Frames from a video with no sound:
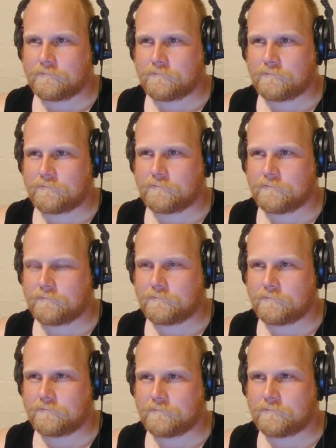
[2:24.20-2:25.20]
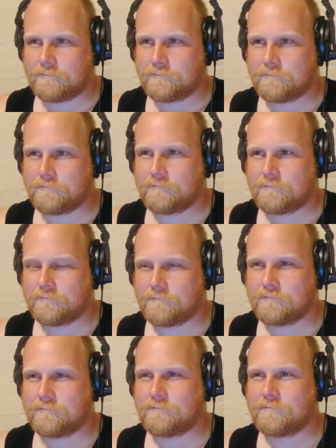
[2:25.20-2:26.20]

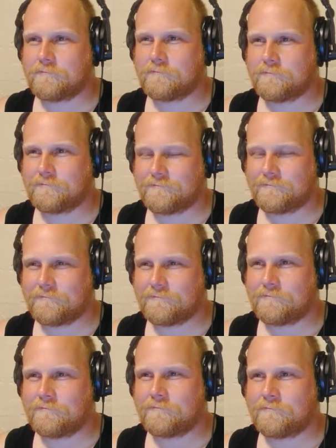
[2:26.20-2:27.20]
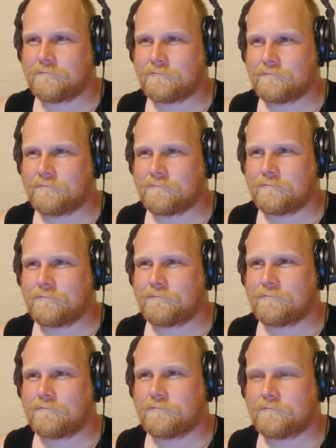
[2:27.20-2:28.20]

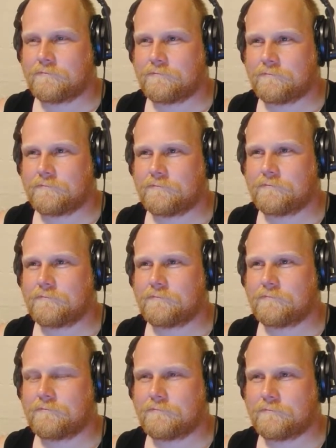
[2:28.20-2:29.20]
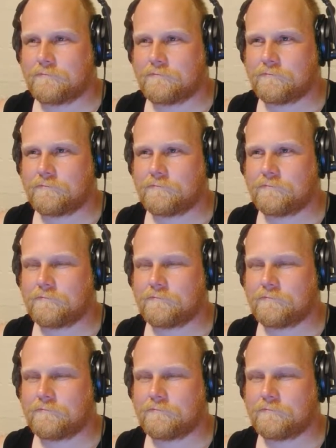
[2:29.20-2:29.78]
This person isn't speaking.